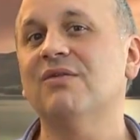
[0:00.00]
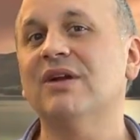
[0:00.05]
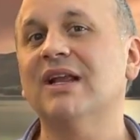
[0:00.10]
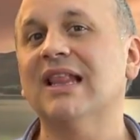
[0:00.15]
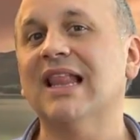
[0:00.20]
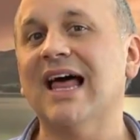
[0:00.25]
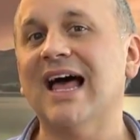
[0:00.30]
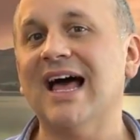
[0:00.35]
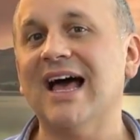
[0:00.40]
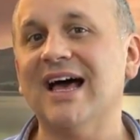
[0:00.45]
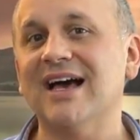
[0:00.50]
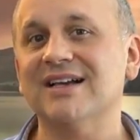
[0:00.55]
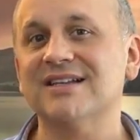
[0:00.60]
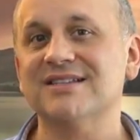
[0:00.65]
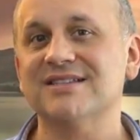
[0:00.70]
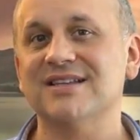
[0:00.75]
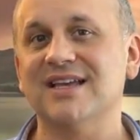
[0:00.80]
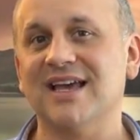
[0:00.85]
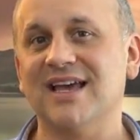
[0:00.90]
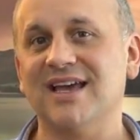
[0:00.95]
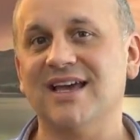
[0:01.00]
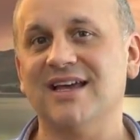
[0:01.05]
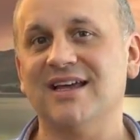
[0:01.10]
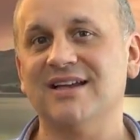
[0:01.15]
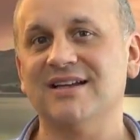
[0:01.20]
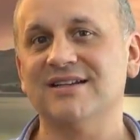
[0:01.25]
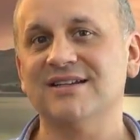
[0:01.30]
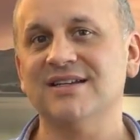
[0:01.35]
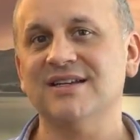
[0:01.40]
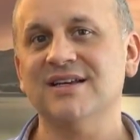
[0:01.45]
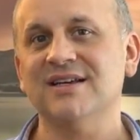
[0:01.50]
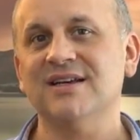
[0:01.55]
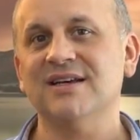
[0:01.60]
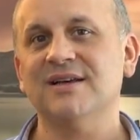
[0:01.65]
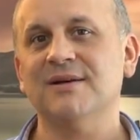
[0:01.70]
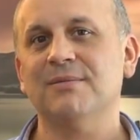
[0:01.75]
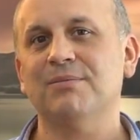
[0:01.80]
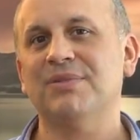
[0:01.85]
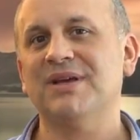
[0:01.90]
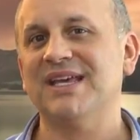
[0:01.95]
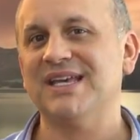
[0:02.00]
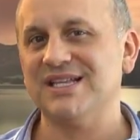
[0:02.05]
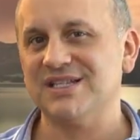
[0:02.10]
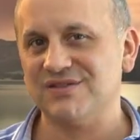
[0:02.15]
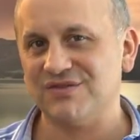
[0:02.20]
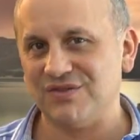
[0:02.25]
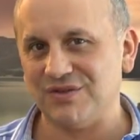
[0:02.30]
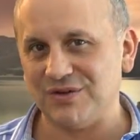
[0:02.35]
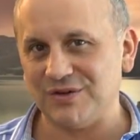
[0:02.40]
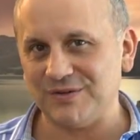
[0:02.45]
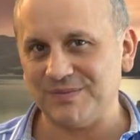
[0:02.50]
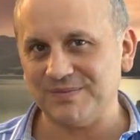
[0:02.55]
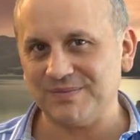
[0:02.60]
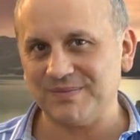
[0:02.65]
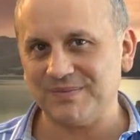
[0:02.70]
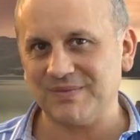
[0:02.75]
relaxed and peaceful.